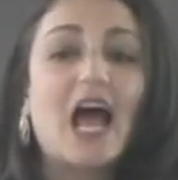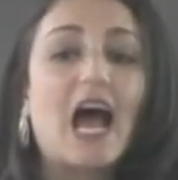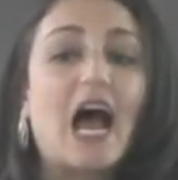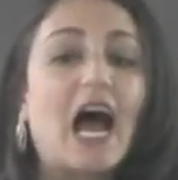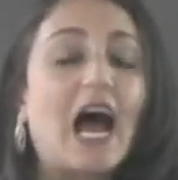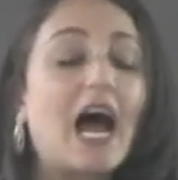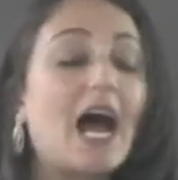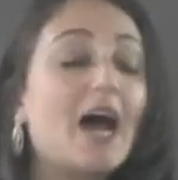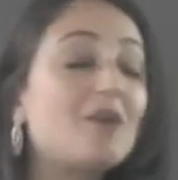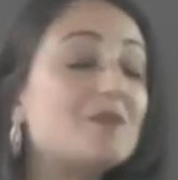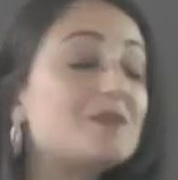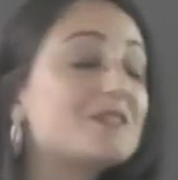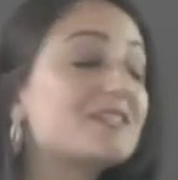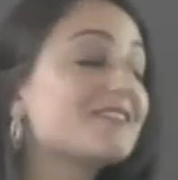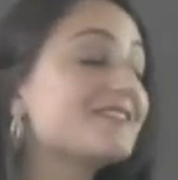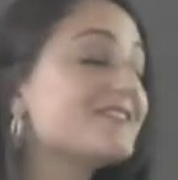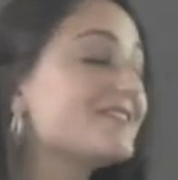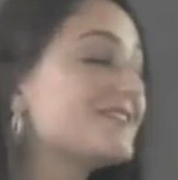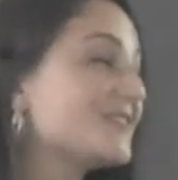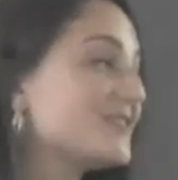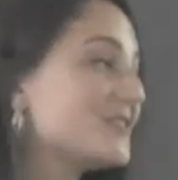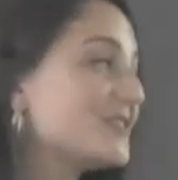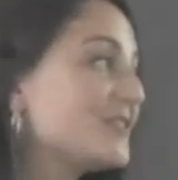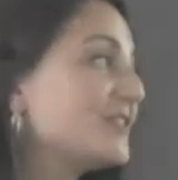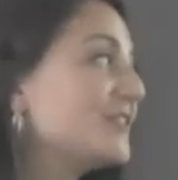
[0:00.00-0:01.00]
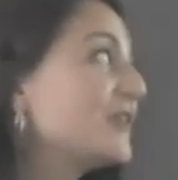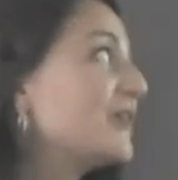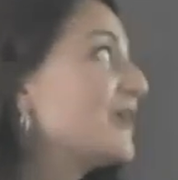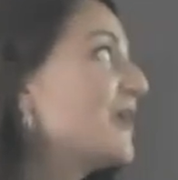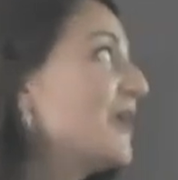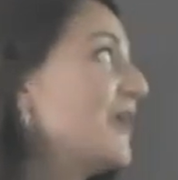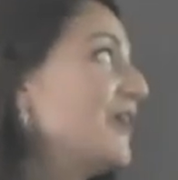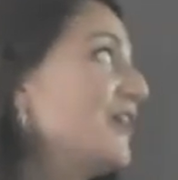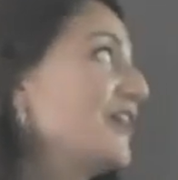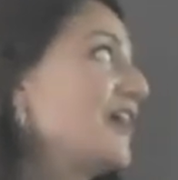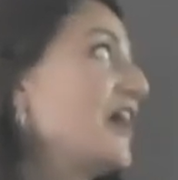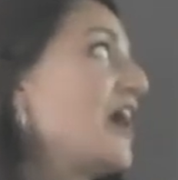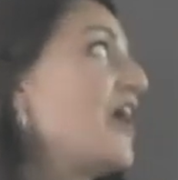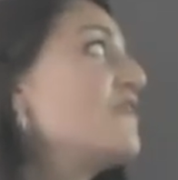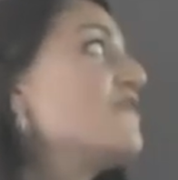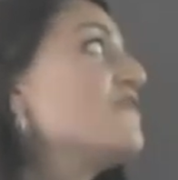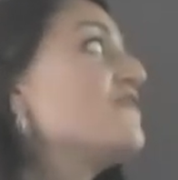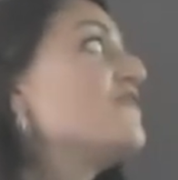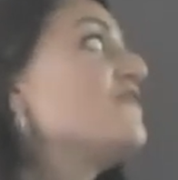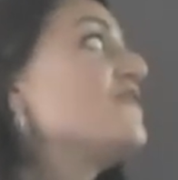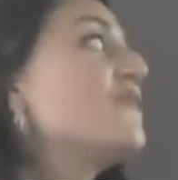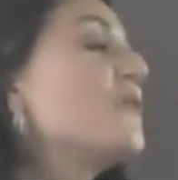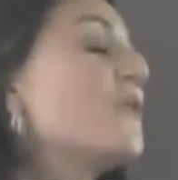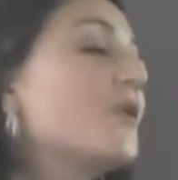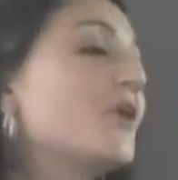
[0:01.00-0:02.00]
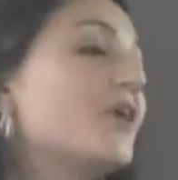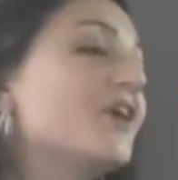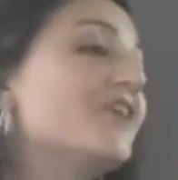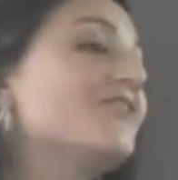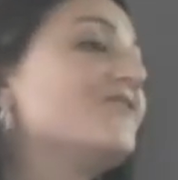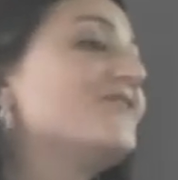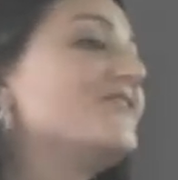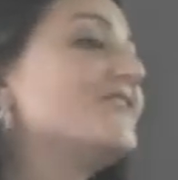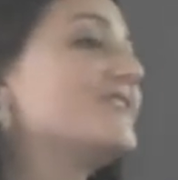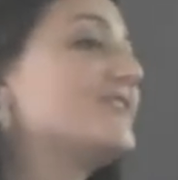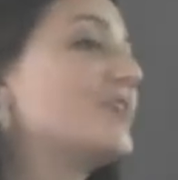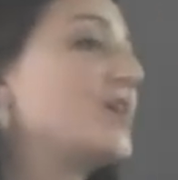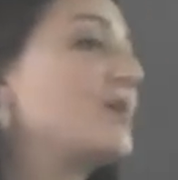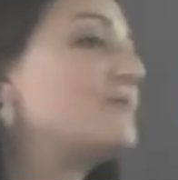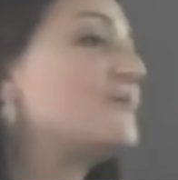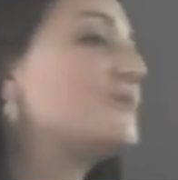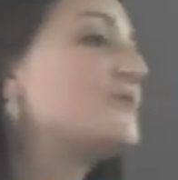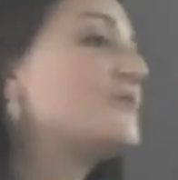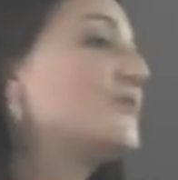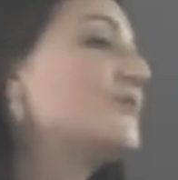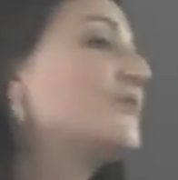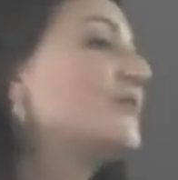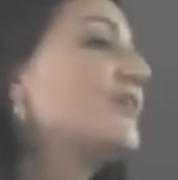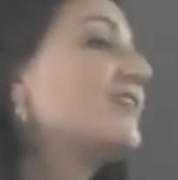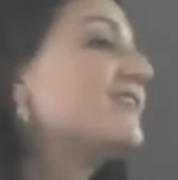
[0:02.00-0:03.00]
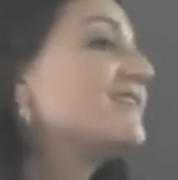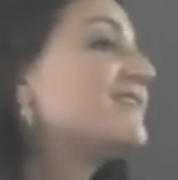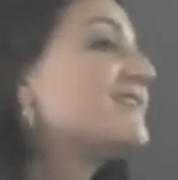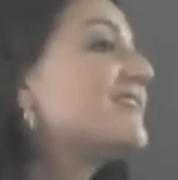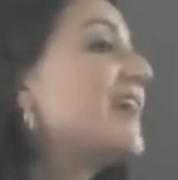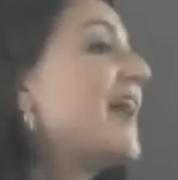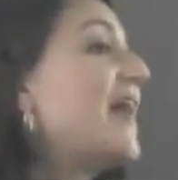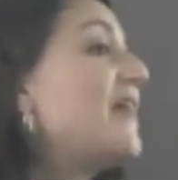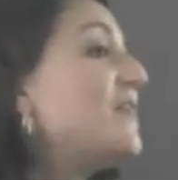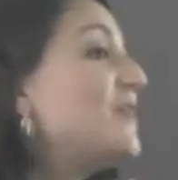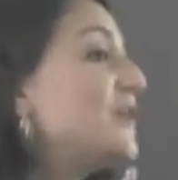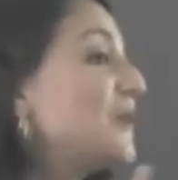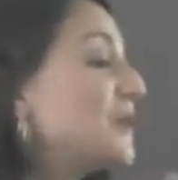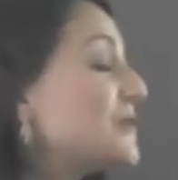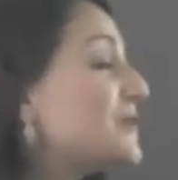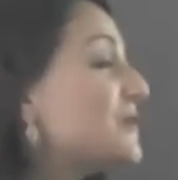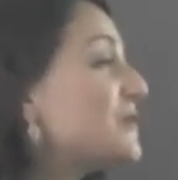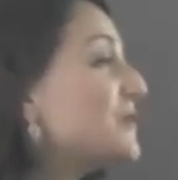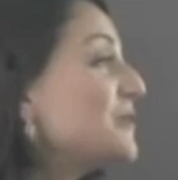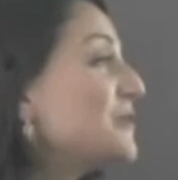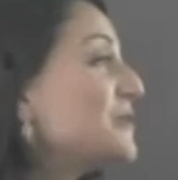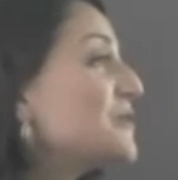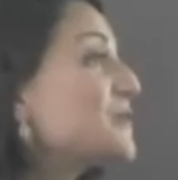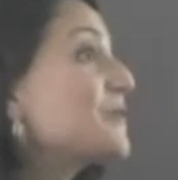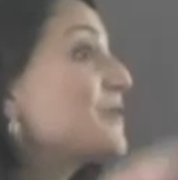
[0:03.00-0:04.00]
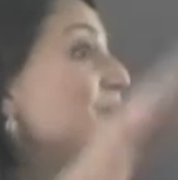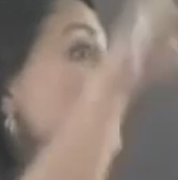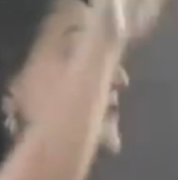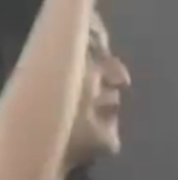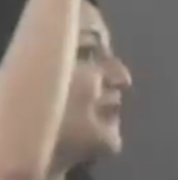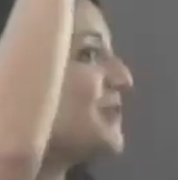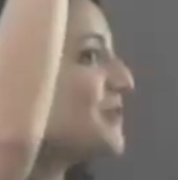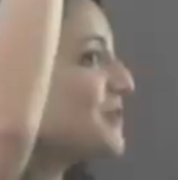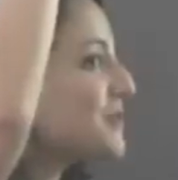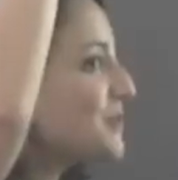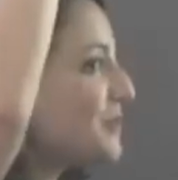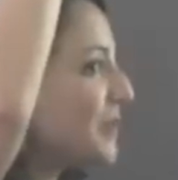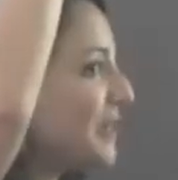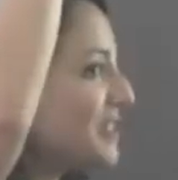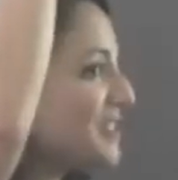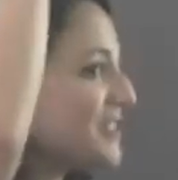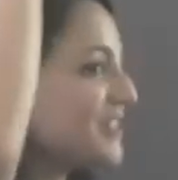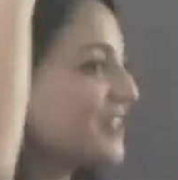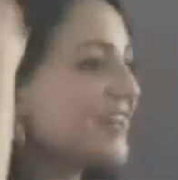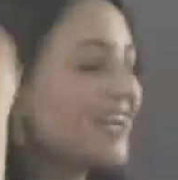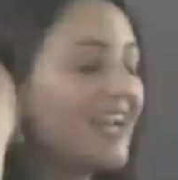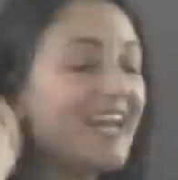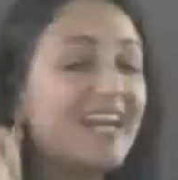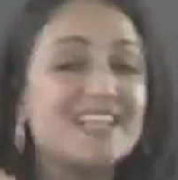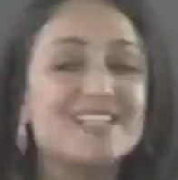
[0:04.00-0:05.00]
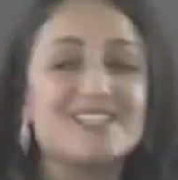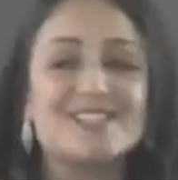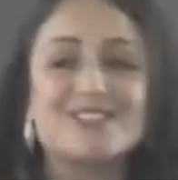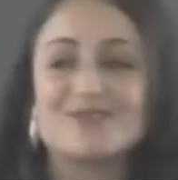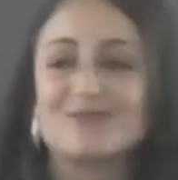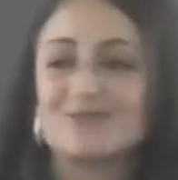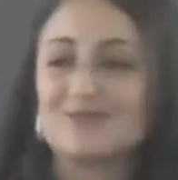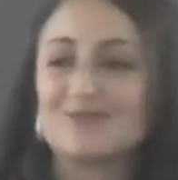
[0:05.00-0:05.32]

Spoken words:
I was consistently calling on 4 of the same students, and those students were the ones raising their hands.